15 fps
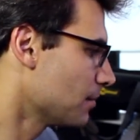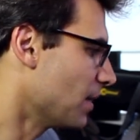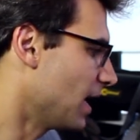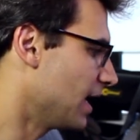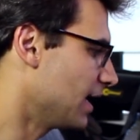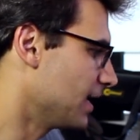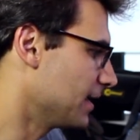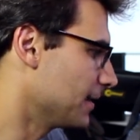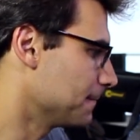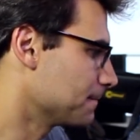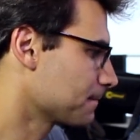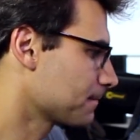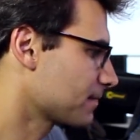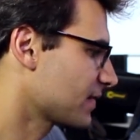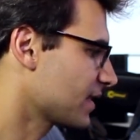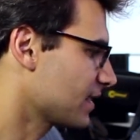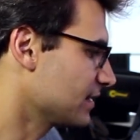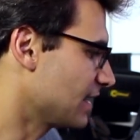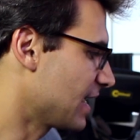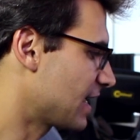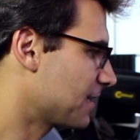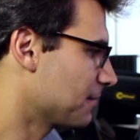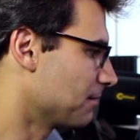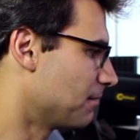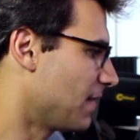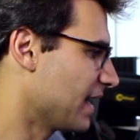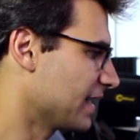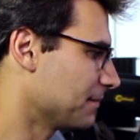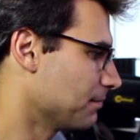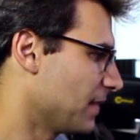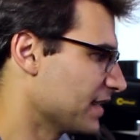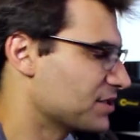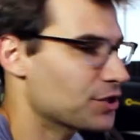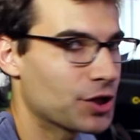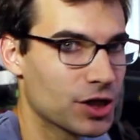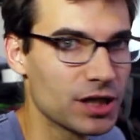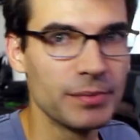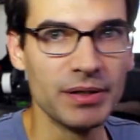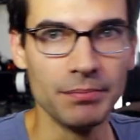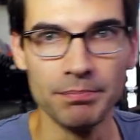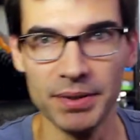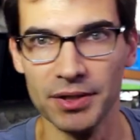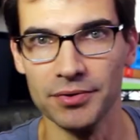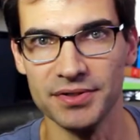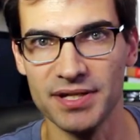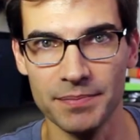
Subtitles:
like my tournament build,